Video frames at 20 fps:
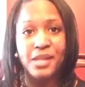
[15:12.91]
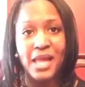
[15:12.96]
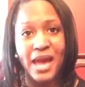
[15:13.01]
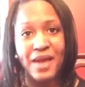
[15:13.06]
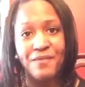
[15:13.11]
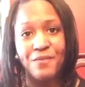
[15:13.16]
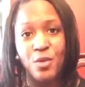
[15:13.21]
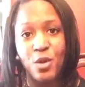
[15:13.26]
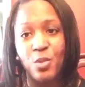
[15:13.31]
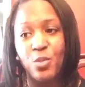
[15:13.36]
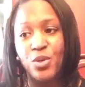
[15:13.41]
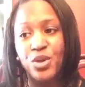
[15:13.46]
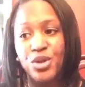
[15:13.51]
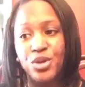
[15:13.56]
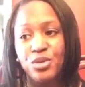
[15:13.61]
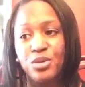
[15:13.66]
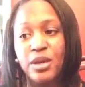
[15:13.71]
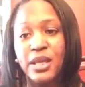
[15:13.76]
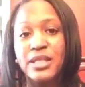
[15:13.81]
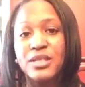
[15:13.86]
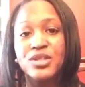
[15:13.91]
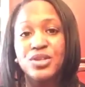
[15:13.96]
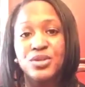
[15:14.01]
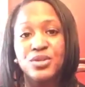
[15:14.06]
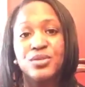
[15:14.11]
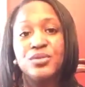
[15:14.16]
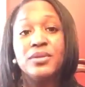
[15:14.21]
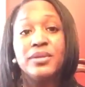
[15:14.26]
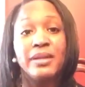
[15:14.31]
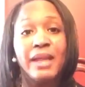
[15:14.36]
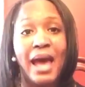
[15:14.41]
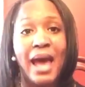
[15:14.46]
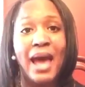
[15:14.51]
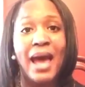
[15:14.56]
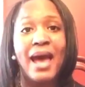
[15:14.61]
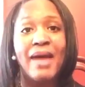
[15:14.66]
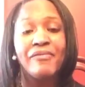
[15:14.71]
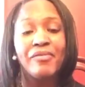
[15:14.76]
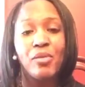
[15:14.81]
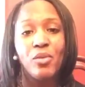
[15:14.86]
platform where you can do
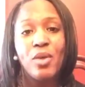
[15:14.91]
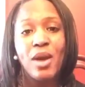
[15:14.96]
live